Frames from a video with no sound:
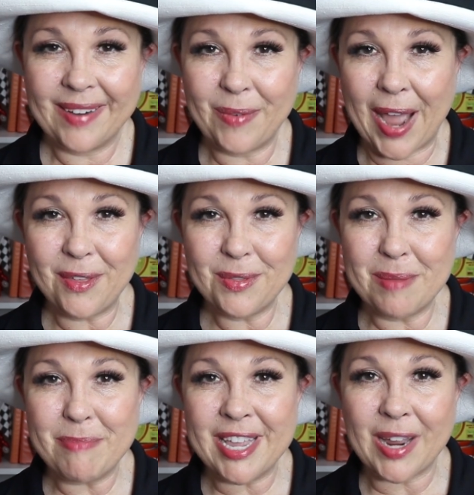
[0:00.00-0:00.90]
rather
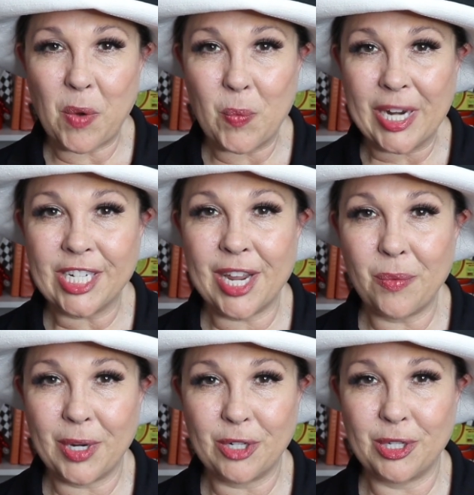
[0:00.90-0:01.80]
than being a rich
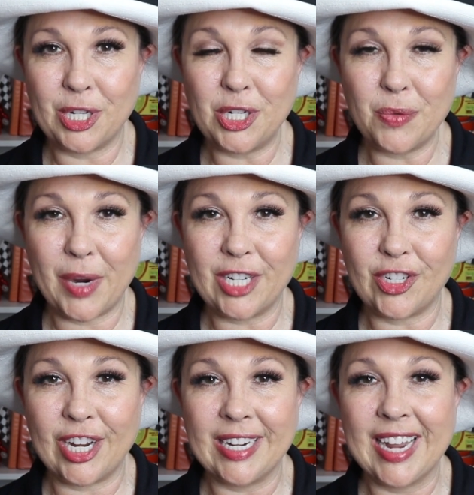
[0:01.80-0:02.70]
get richer
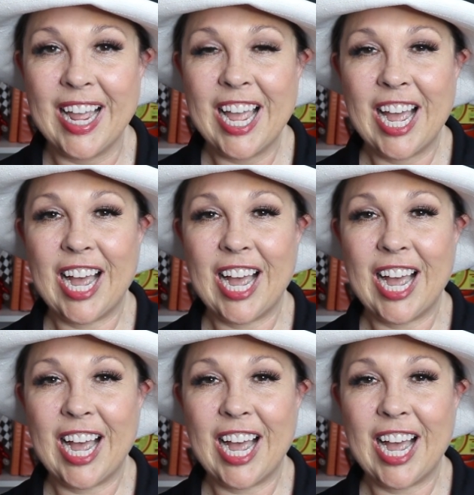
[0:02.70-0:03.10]
situation,